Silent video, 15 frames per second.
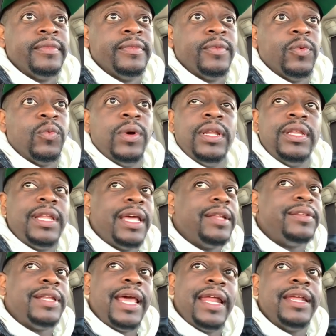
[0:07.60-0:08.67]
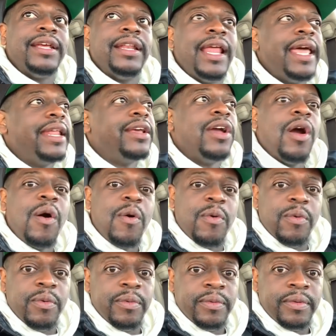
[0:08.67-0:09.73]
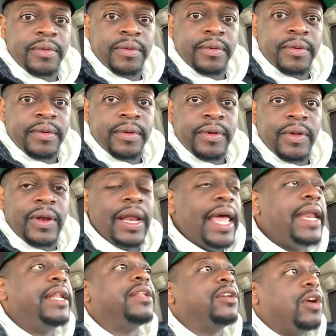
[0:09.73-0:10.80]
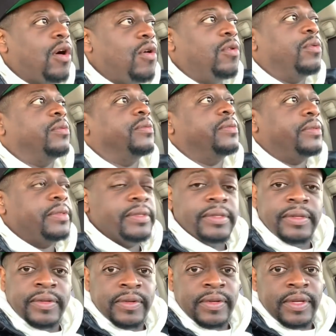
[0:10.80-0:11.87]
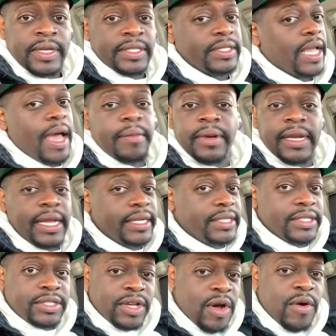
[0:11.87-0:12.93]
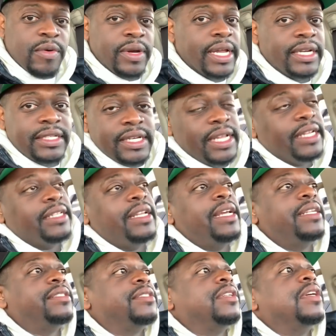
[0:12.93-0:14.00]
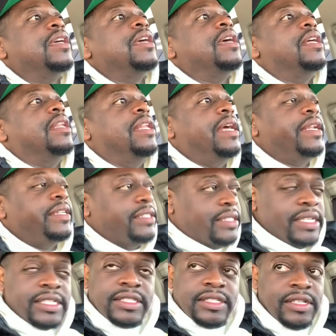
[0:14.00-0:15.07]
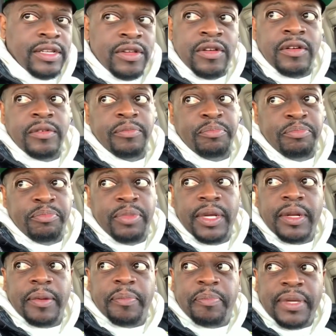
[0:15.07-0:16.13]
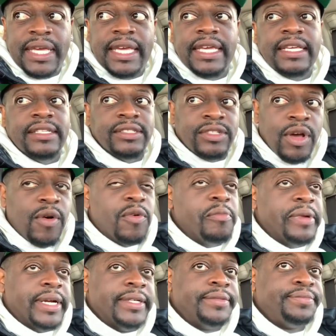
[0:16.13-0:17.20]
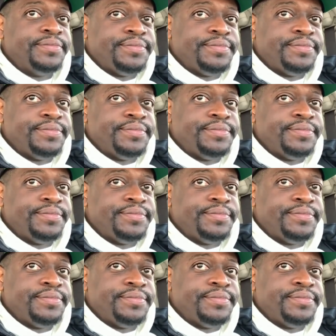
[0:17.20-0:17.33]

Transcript: What let it go. Let it go. It's time to let this go. Let this little bit of peas go, man.